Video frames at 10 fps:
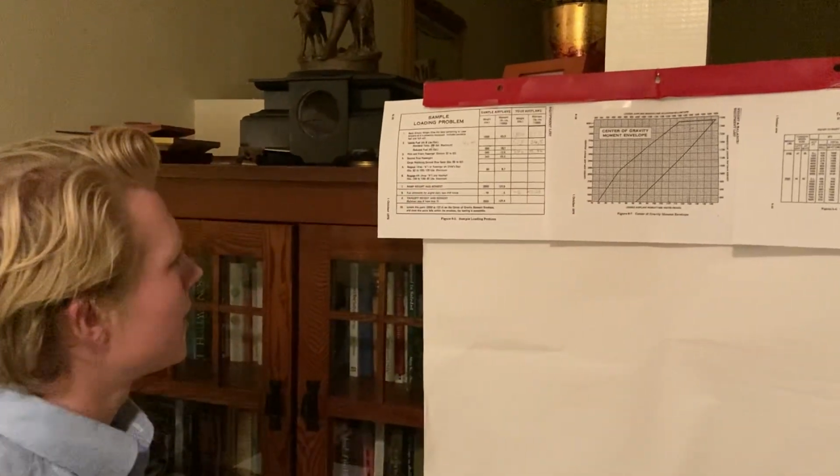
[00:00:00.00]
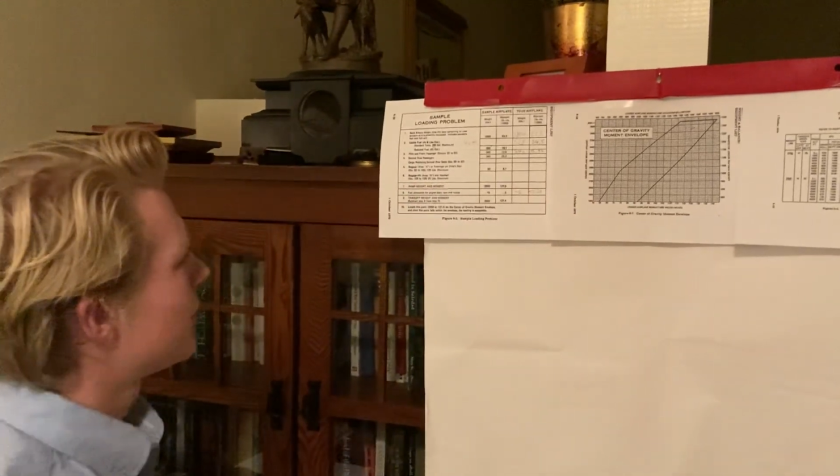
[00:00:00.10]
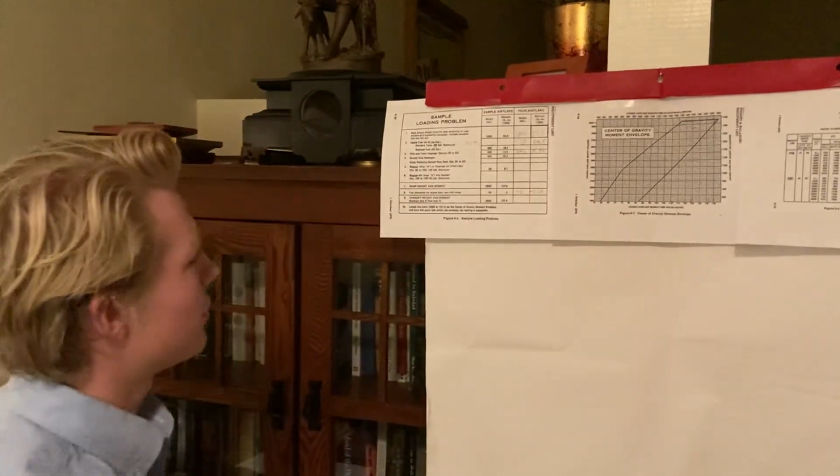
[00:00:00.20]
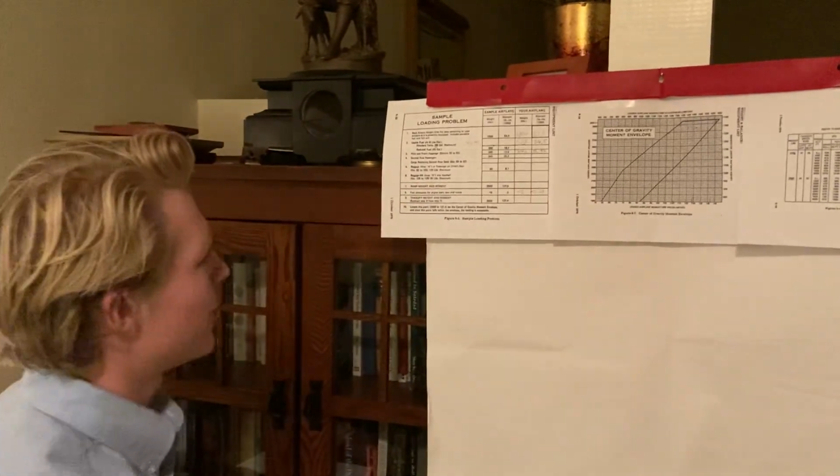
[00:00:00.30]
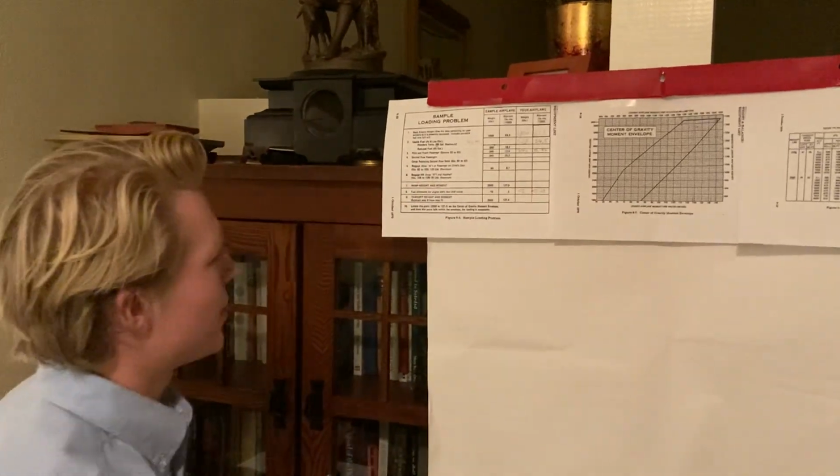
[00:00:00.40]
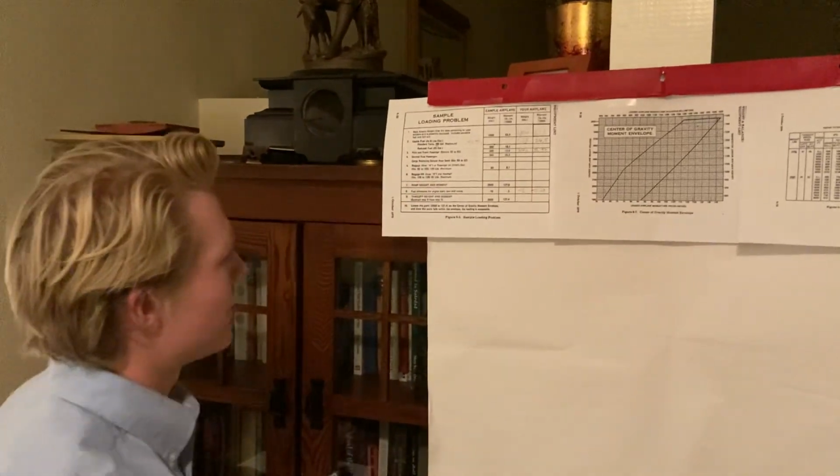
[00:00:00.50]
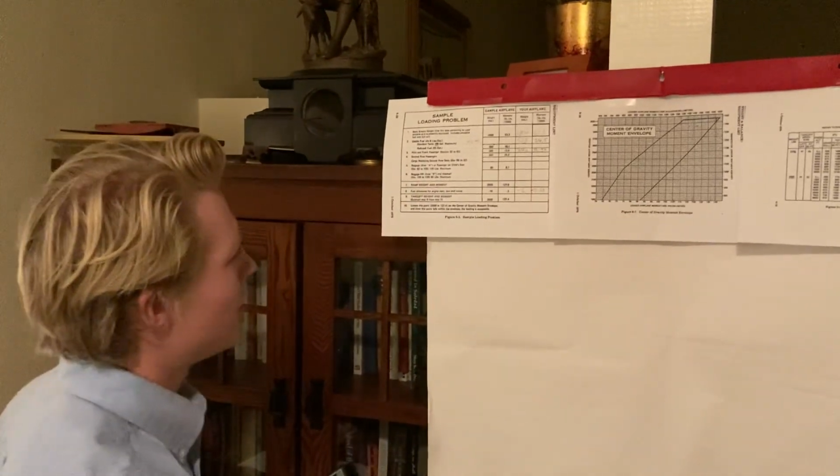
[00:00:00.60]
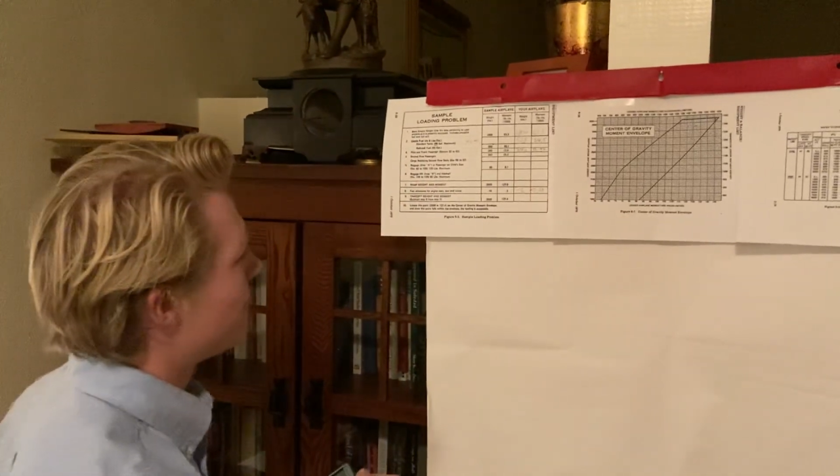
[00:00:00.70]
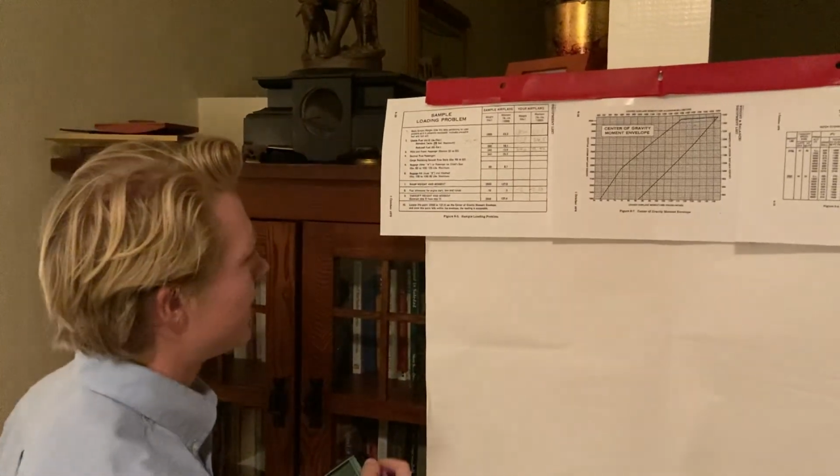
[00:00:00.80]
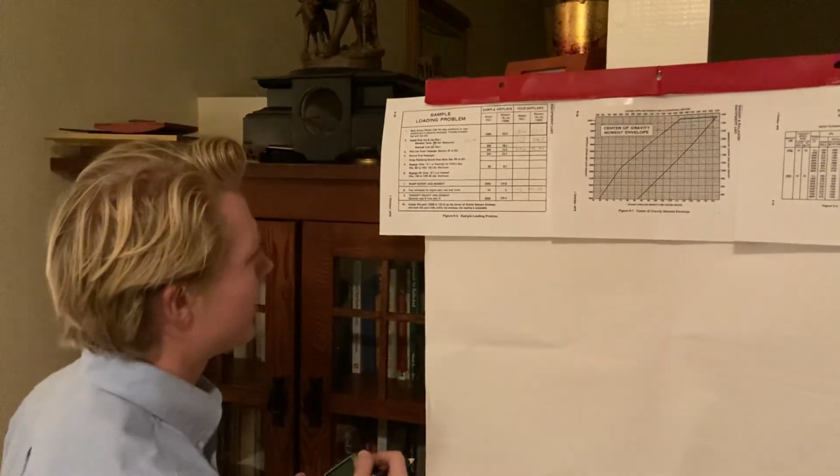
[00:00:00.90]
from our
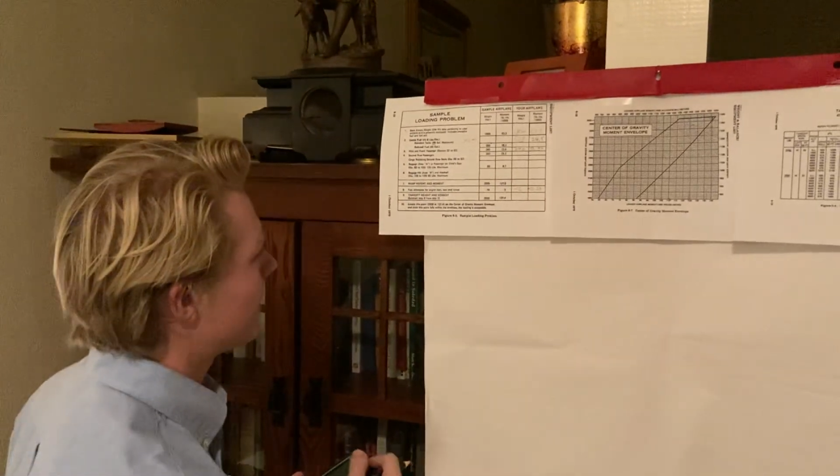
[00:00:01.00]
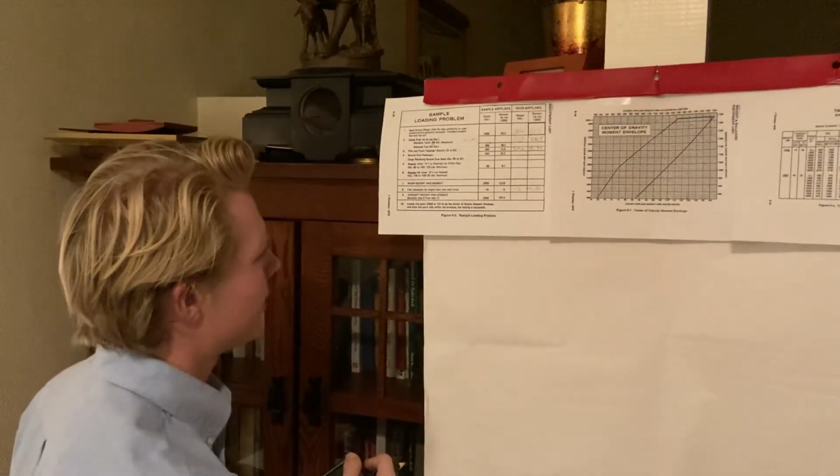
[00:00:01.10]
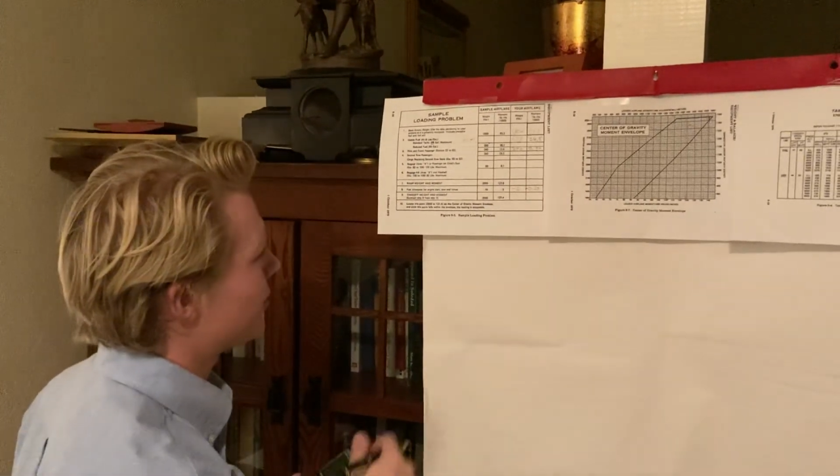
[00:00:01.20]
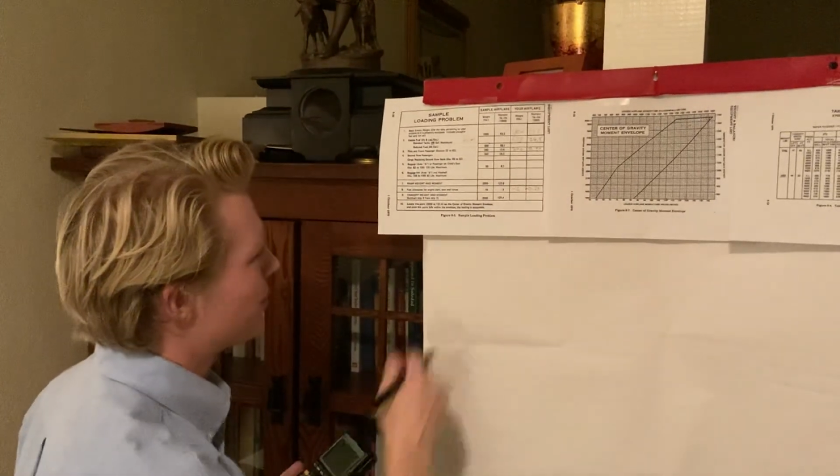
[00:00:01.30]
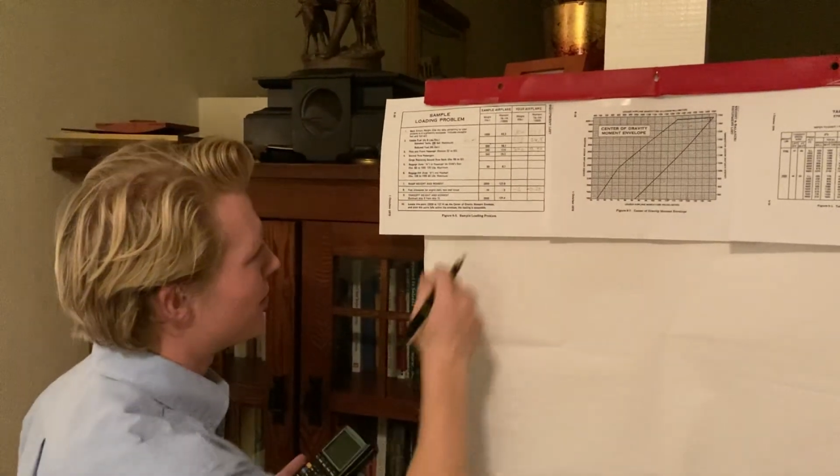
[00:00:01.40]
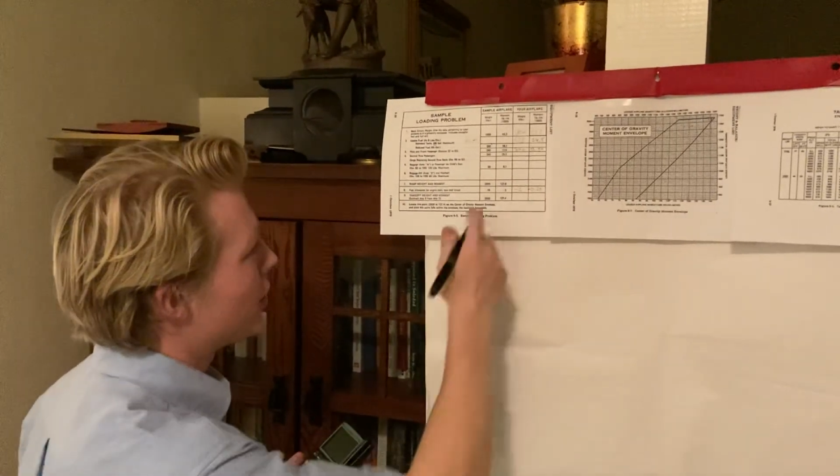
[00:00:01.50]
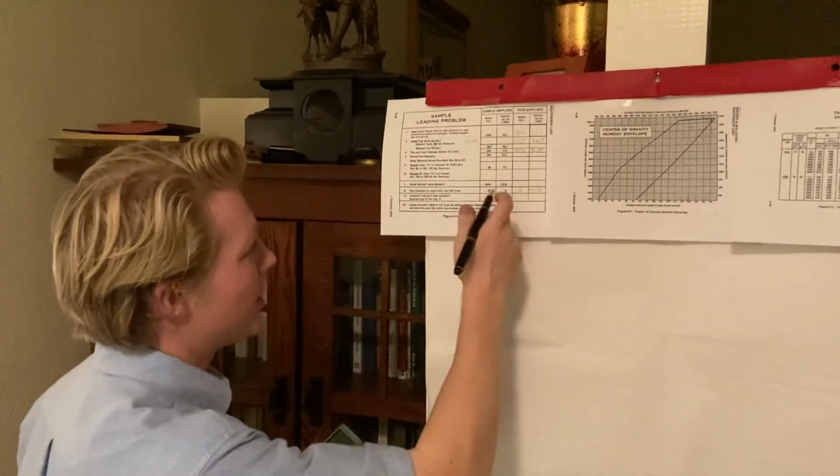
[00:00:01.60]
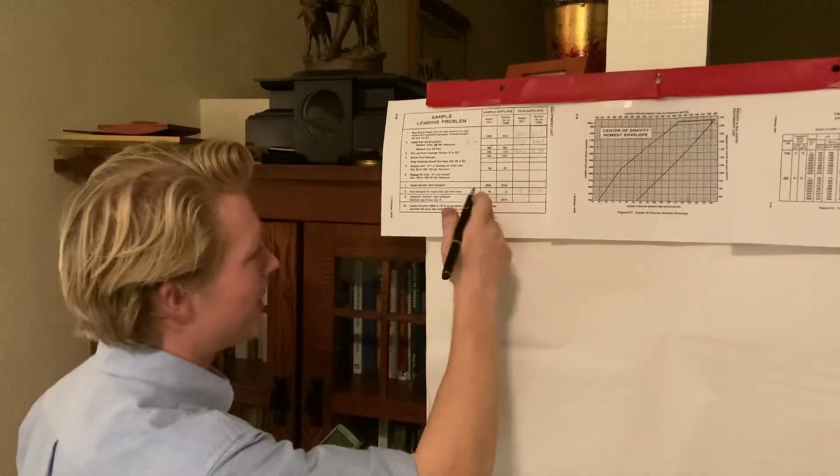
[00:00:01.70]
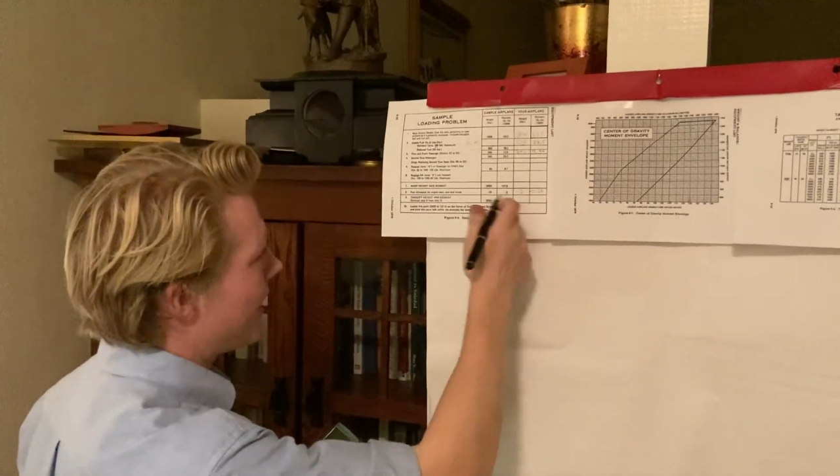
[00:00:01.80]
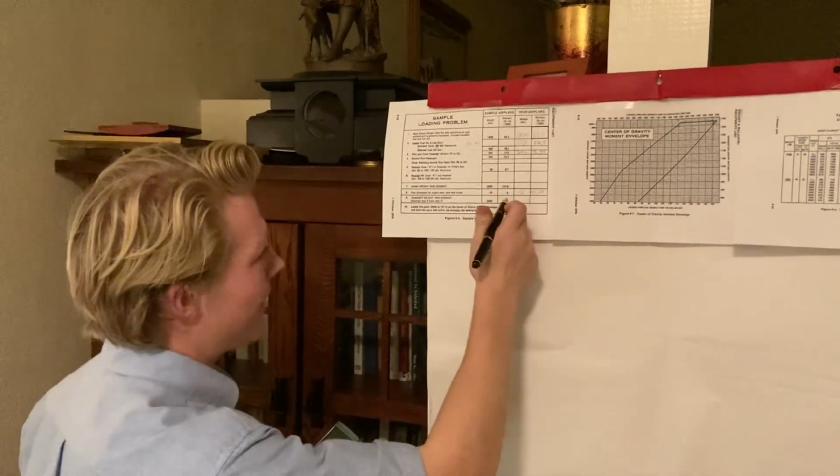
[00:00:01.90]
moment because we're
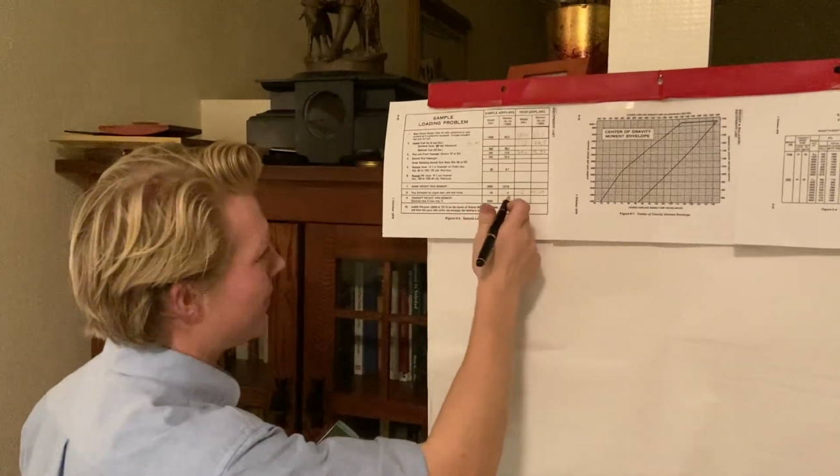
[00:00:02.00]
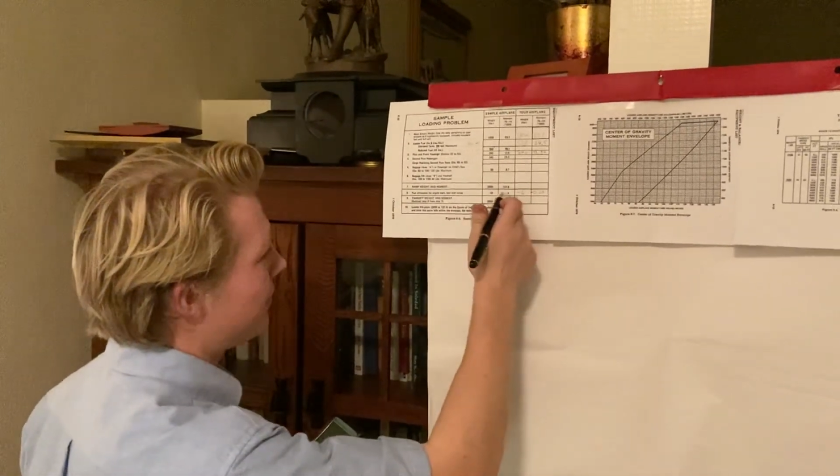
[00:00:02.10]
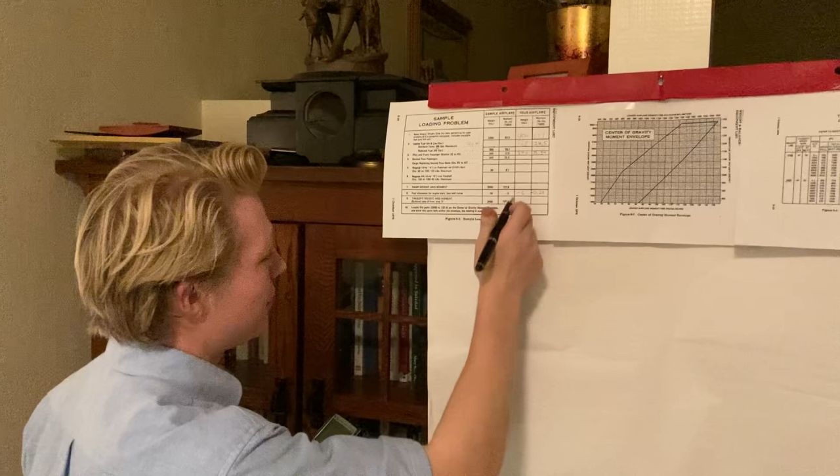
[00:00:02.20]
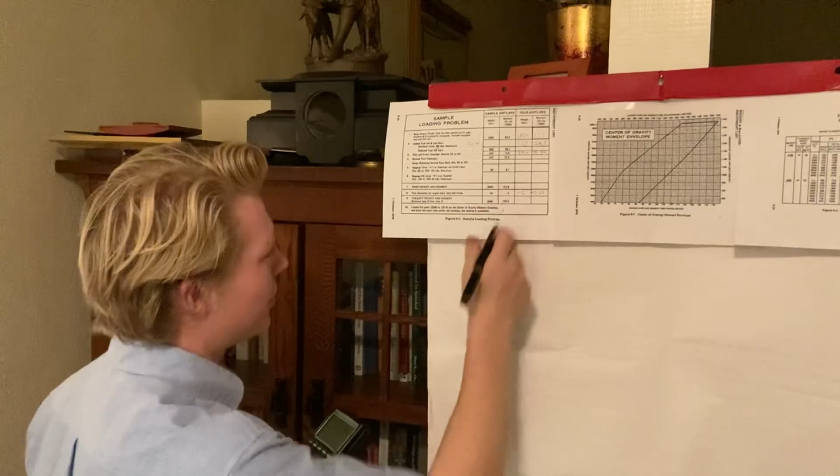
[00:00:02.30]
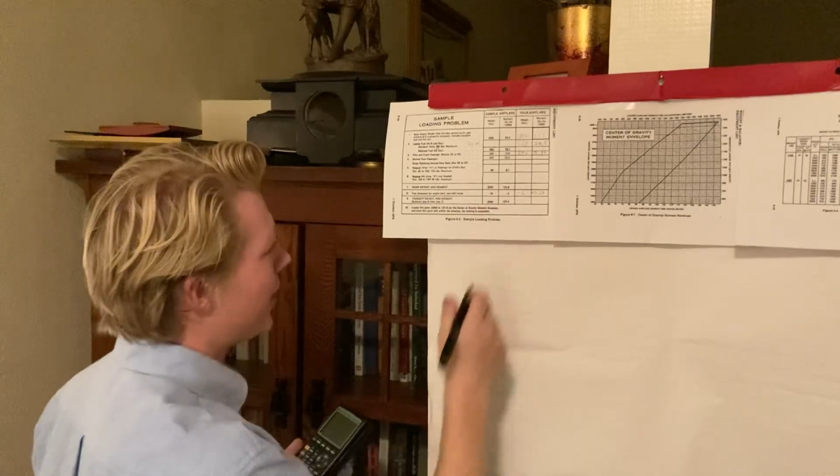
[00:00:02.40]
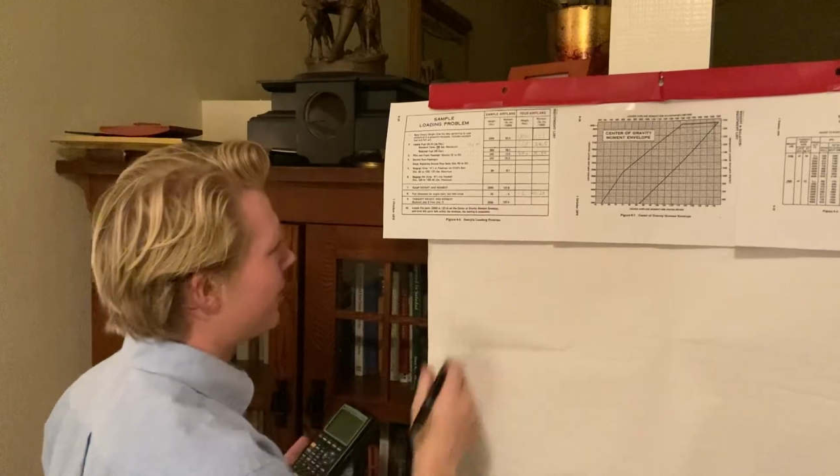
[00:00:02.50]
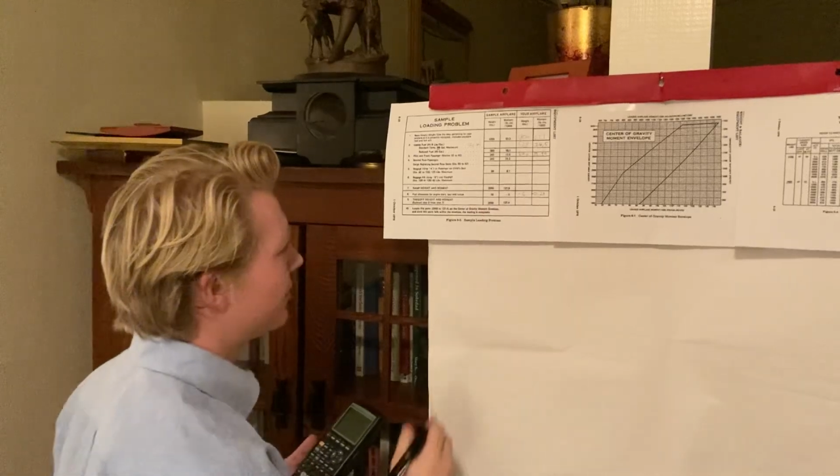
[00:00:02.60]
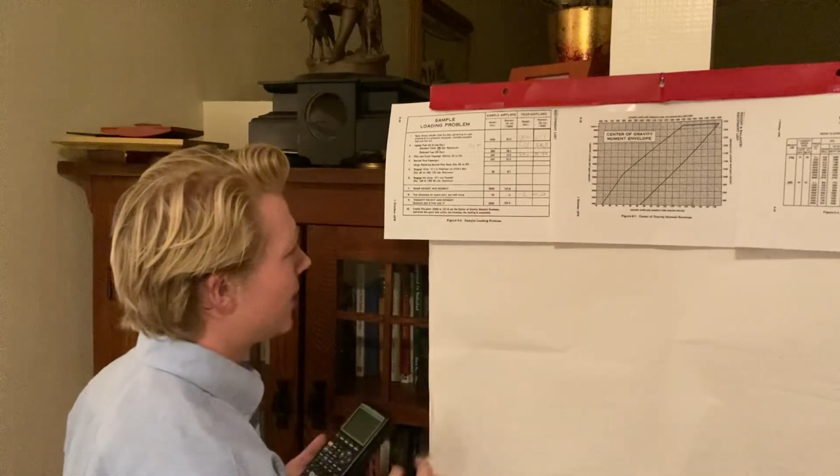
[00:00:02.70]
burning that fuel off.